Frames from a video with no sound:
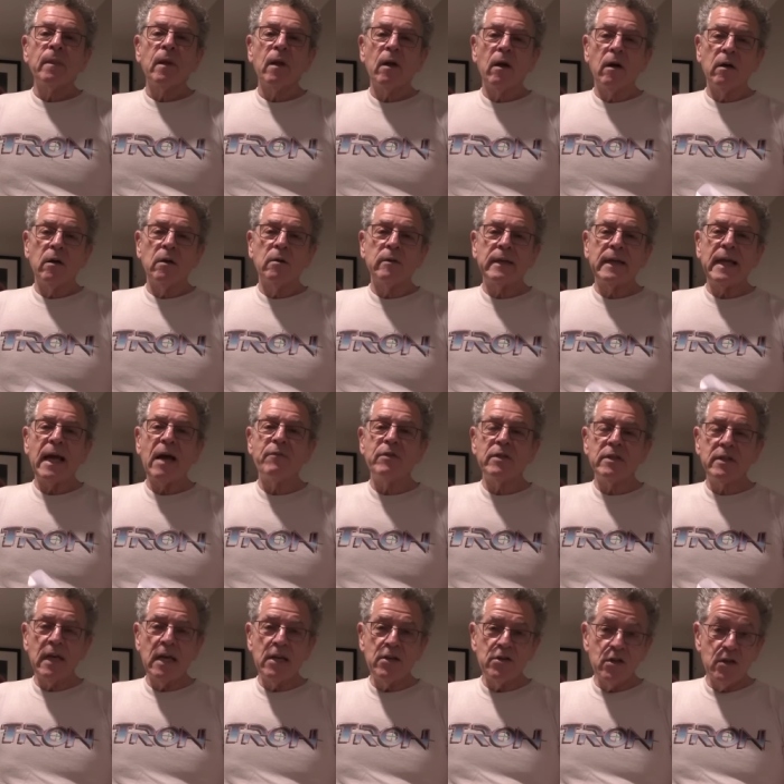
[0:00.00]
uh,
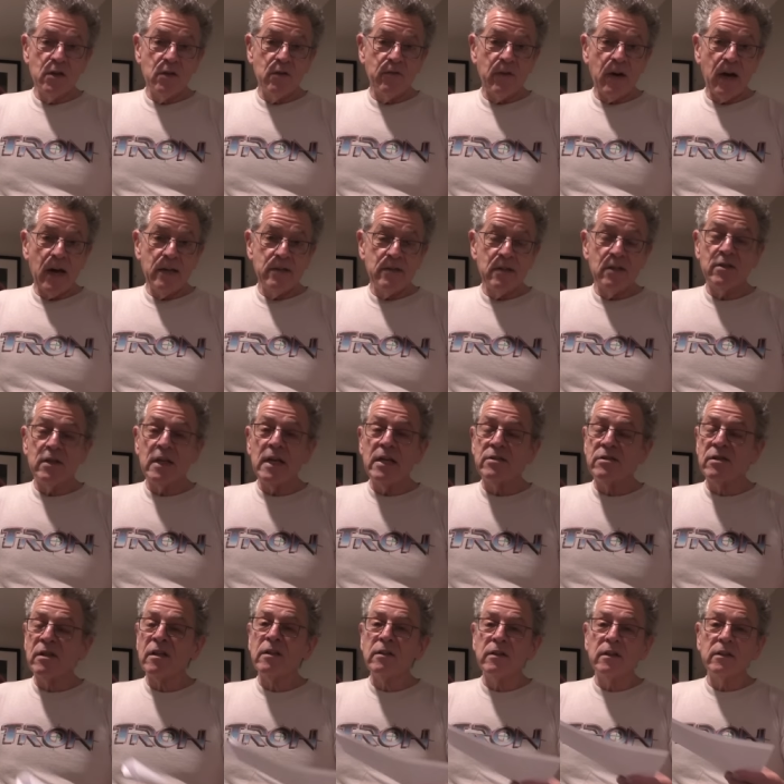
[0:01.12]
cavitation device it's
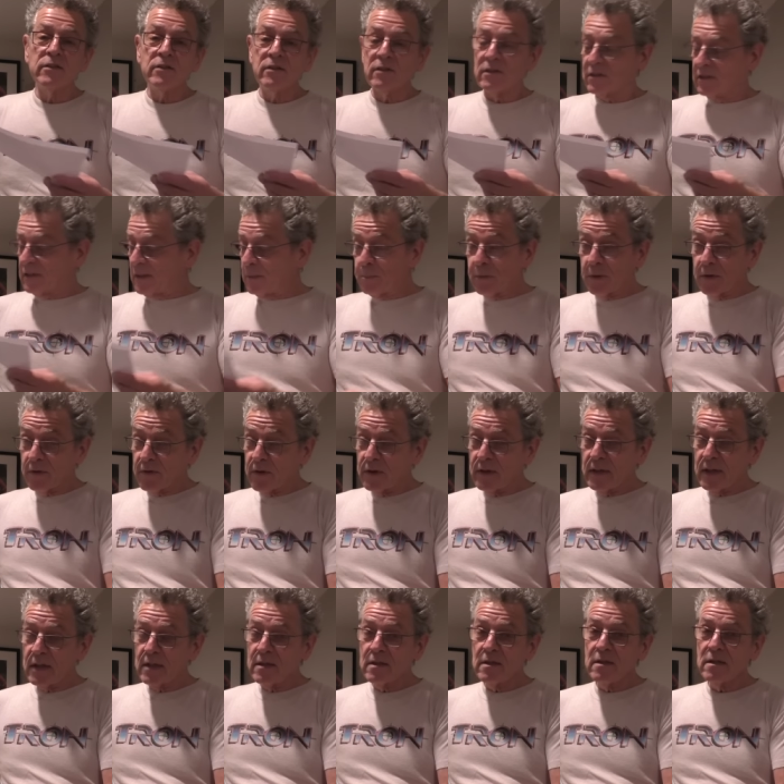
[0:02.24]
it's a little simpler than
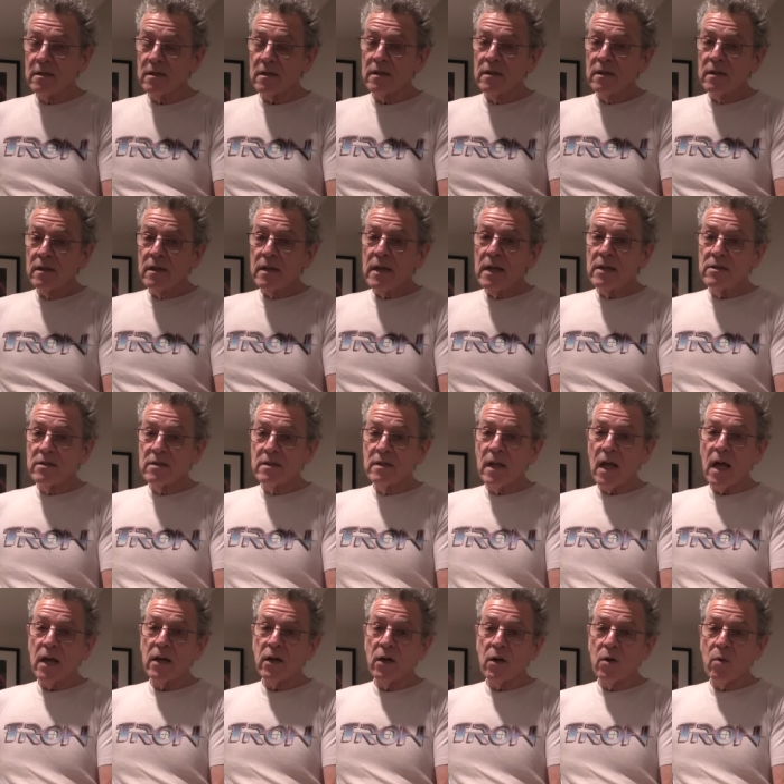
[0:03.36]
this it's
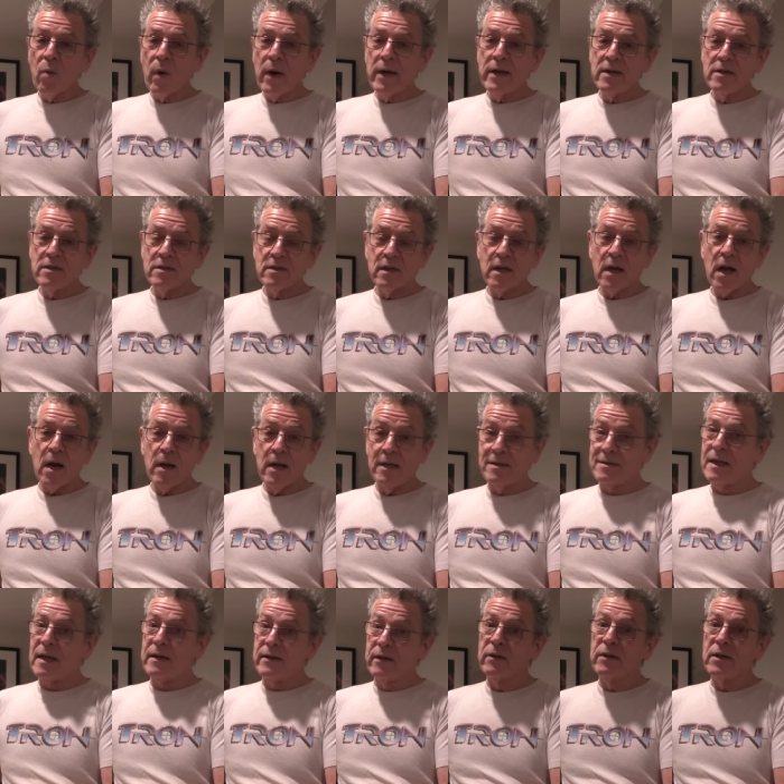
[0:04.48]
not quite as it's
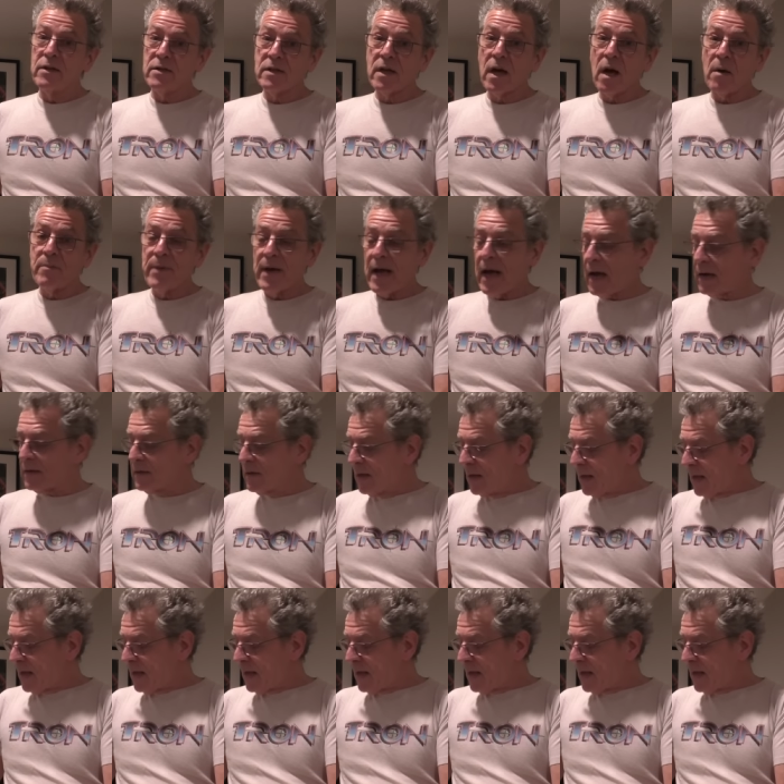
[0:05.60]
not nearly as compact